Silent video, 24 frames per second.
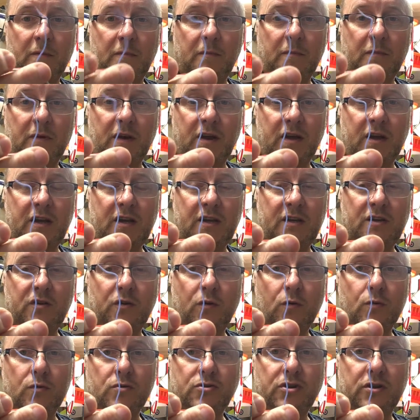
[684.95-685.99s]
but a heat
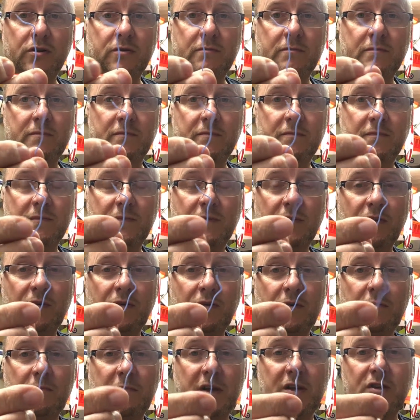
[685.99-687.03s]
caution. You've got
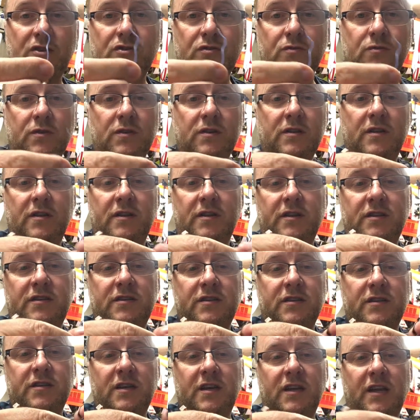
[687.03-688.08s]
to make sure that this
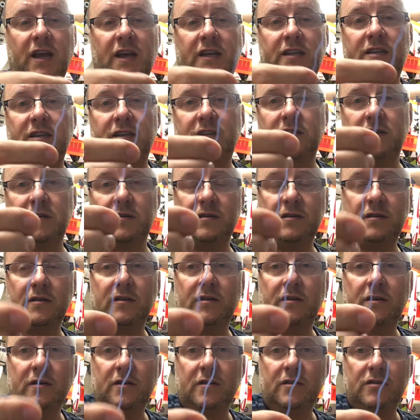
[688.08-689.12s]
is connected
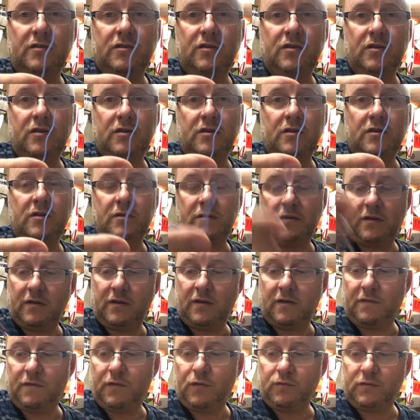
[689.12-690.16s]
to
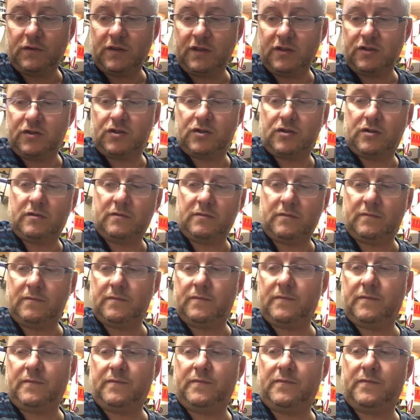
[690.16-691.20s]
your voltage.
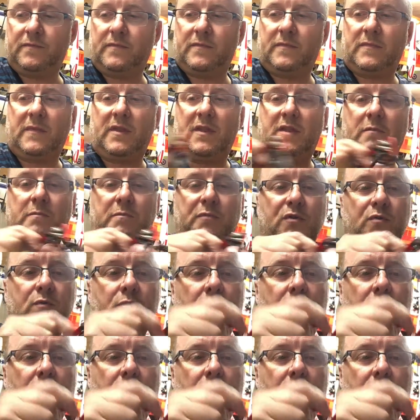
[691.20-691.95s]
The blue